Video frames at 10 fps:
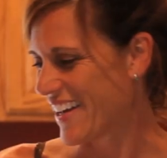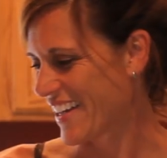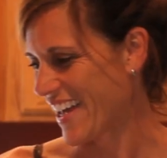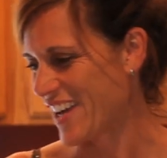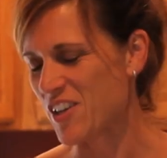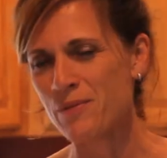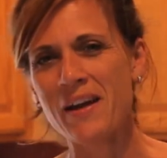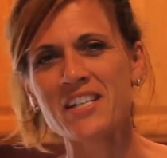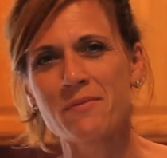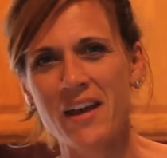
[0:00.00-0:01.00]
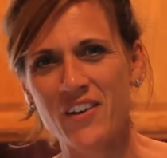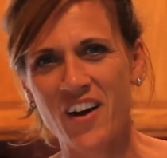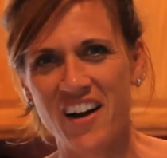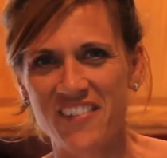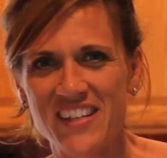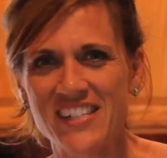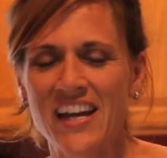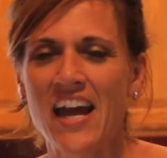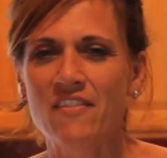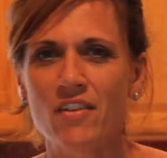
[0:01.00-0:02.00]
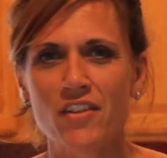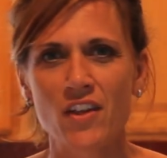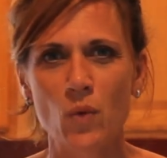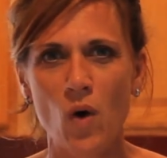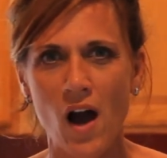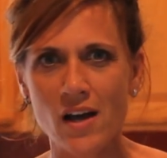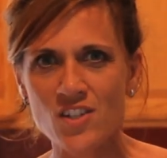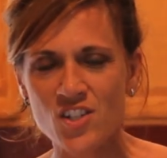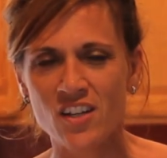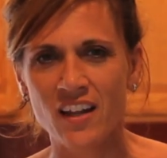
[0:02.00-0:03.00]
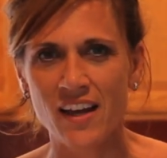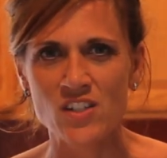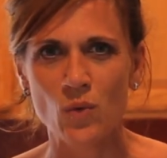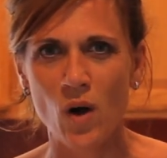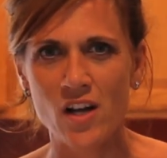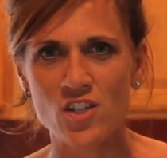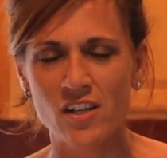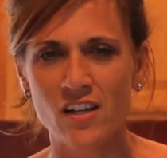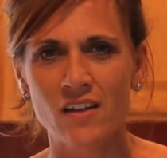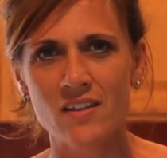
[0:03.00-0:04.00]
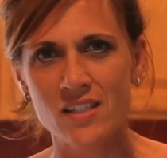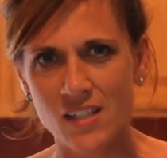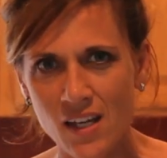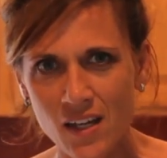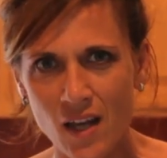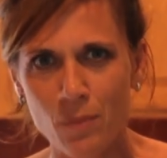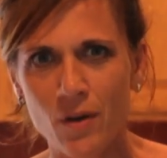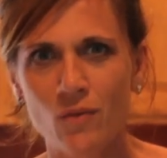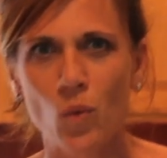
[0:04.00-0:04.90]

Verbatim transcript: Okay, here's my tomato harvest. I have everything washed. I like to wash it in the sink. I put